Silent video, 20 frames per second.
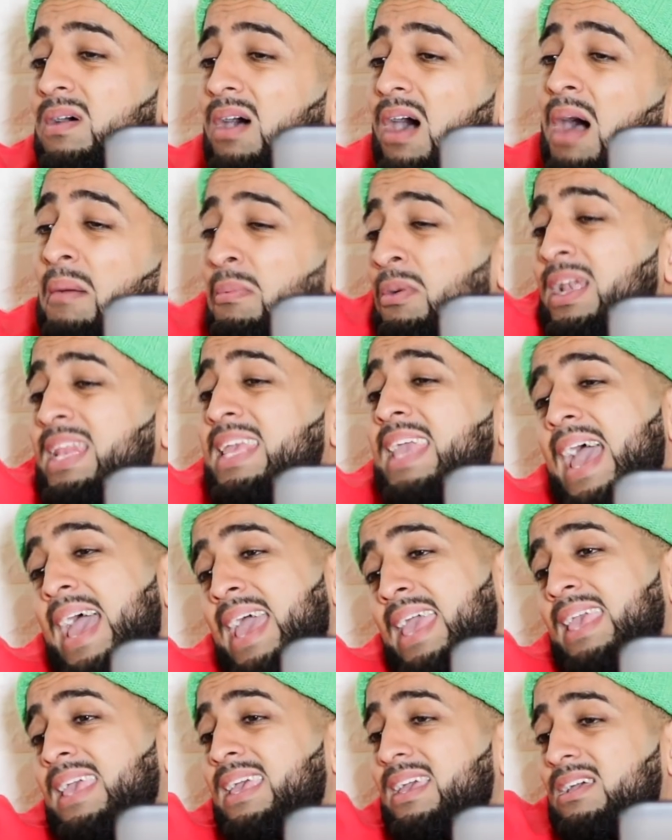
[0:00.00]
I'm only
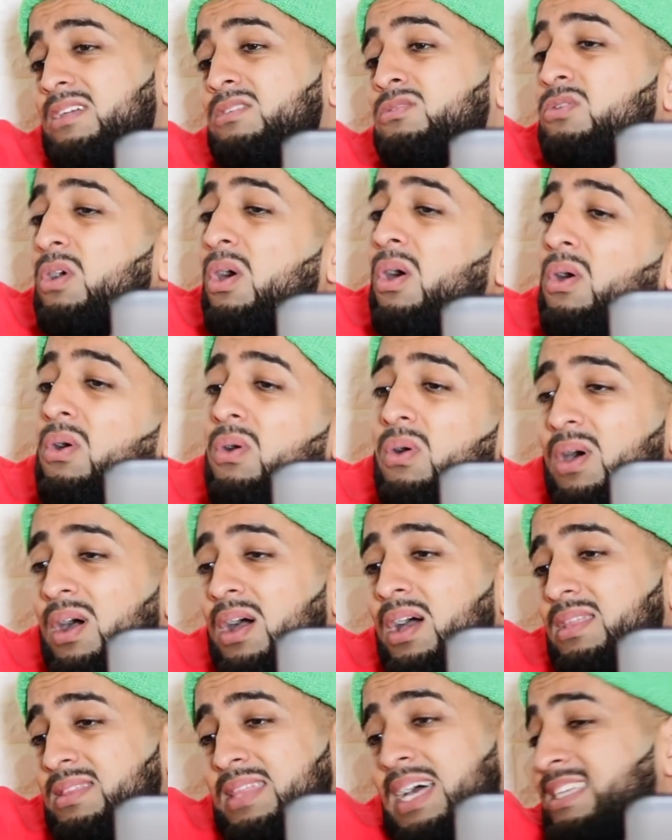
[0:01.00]
eight, so
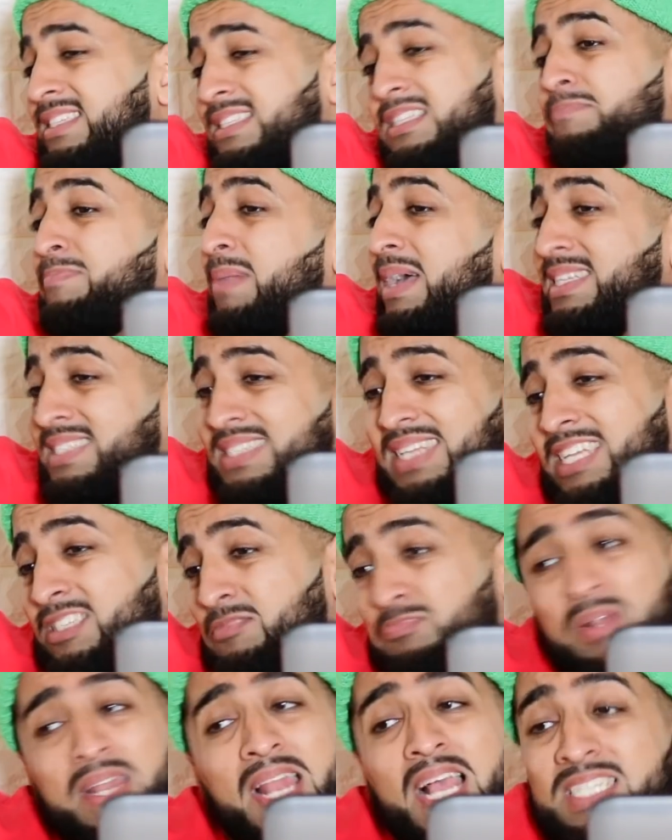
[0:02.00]
that's the best
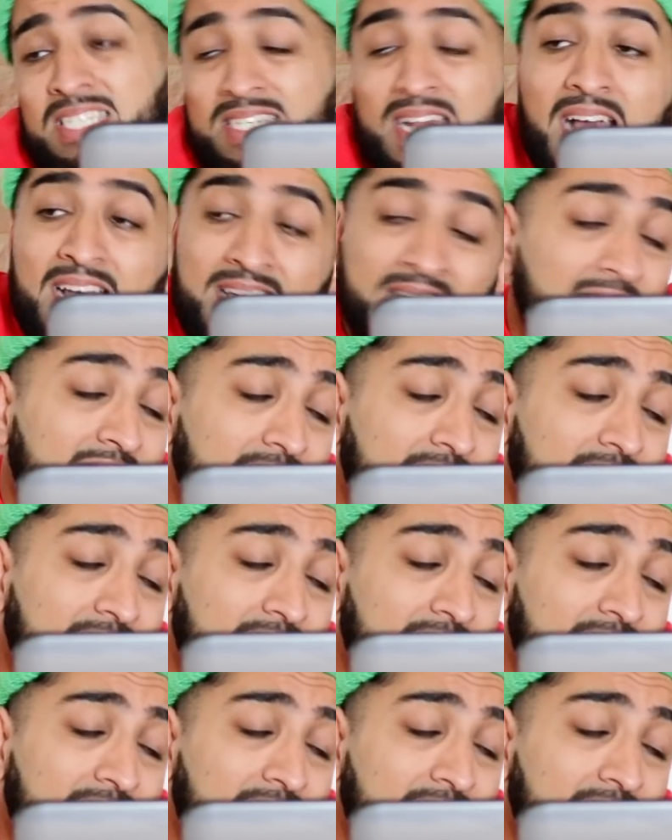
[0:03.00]
explanation I can